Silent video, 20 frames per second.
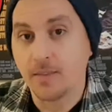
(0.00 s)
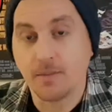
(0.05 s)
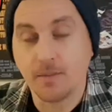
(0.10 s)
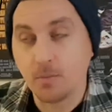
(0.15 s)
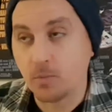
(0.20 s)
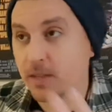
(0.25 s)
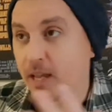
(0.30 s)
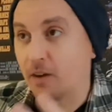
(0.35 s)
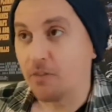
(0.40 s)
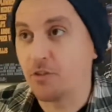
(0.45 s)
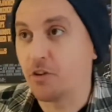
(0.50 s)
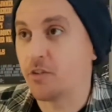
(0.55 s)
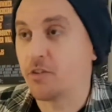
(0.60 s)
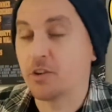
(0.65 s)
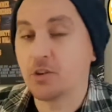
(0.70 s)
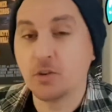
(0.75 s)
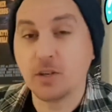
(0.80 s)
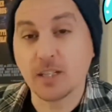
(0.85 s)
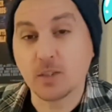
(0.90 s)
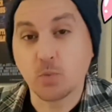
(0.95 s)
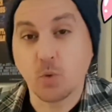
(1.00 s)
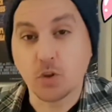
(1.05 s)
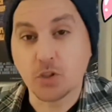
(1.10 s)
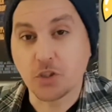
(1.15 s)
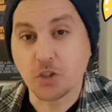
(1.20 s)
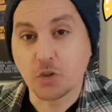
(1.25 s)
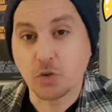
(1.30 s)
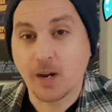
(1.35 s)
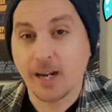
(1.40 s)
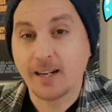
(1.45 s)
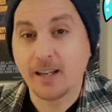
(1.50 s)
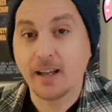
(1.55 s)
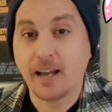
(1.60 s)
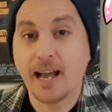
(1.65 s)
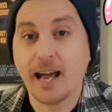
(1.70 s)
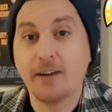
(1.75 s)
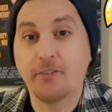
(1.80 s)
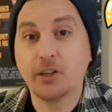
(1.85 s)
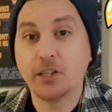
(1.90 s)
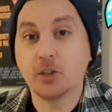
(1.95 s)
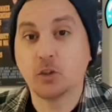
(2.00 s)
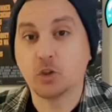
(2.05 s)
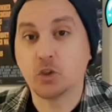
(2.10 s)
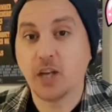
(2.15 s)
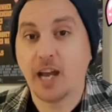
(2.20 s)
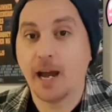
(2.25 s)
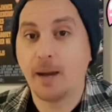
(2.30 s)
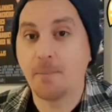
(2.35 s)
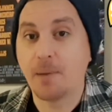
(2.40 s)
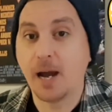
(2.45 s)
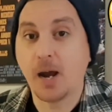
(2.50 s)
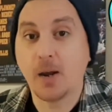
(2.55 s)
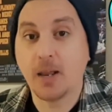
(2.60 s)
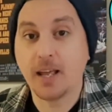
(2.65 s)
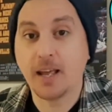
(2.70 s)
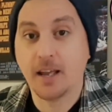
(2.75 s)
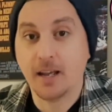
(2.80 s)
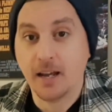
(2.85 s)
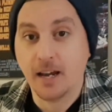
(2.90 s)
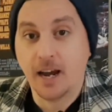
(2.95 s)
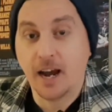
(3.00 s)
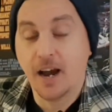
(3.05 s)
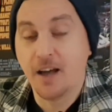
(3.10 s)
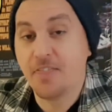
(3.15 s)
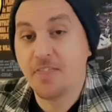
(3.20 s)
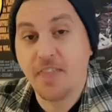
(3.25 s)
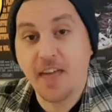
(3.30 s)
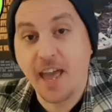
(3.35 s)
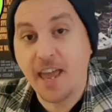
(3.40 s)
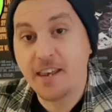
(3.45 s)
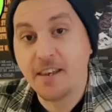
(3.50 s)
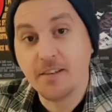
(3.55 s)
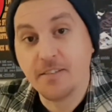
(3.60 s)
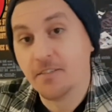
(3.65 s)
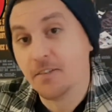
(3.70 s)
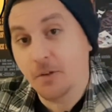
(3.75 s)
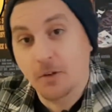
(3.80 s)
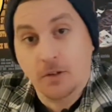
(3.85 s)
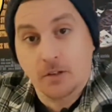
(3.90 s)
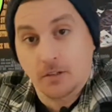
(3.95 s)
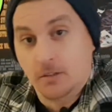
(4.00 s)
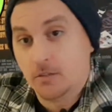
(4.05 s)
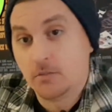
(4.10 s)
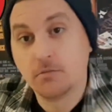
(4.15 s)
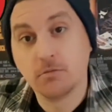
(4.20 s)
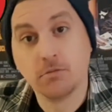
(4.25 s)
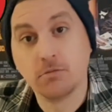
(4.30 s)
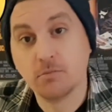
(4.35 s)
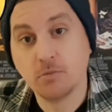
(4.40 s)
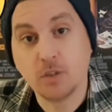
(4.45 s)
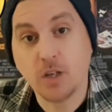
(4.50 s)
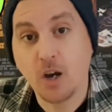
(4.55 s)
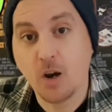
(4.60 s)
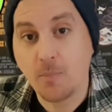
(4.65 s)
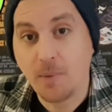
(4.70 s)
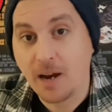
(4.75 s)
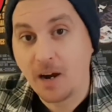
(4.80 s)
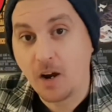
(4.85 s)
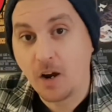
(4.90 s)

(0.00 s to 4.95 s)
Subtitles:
Without further ado, let's watch the trailer, have a little chat about it, and then go about